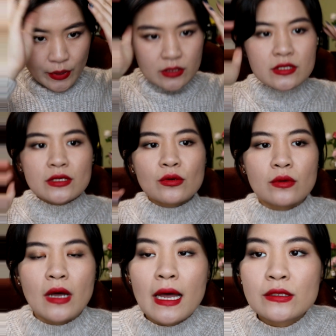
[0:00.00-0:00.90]
But
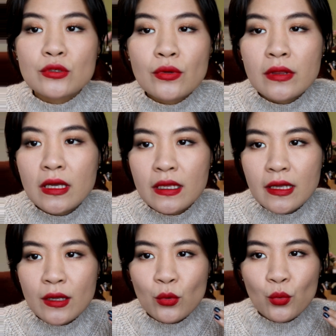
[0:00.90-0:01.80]
still, I do think
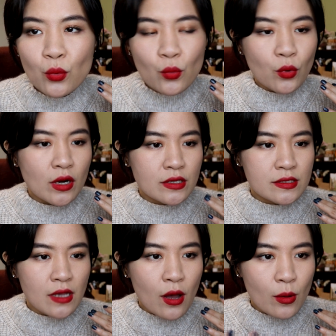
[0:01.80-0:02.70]
it
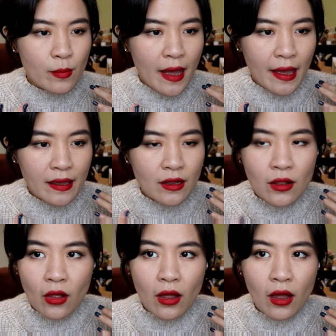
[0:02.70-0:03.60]
works on my
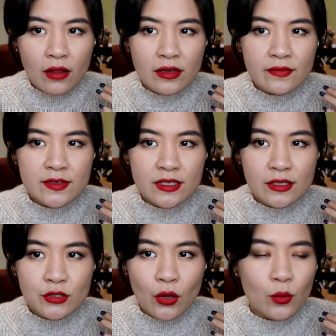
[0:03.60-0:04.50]
olive skin
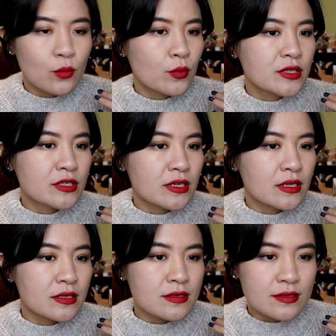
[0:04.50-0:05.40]
tone, which
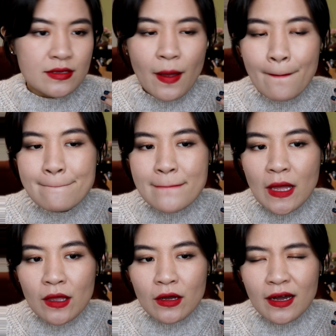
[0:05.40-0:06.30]
is
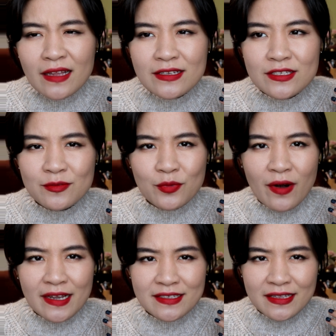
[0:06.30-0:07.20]
kind of
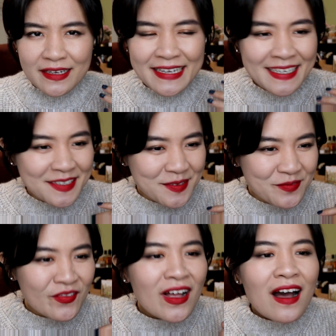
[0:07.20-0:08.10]
surprisingly.
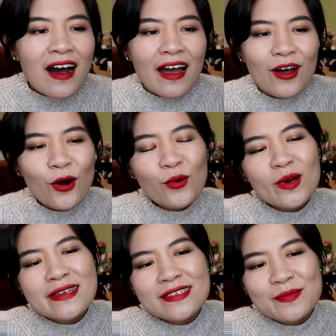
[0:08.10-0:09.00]
I
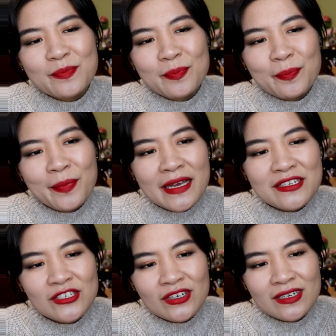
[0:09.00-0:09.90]
always
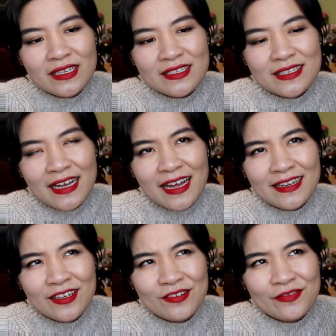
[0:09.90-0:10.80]
picture these
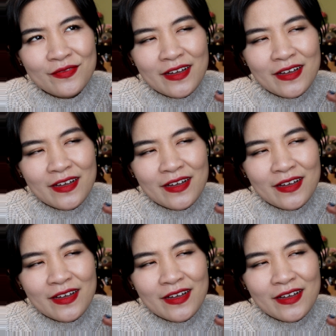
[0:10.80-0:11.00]
kind of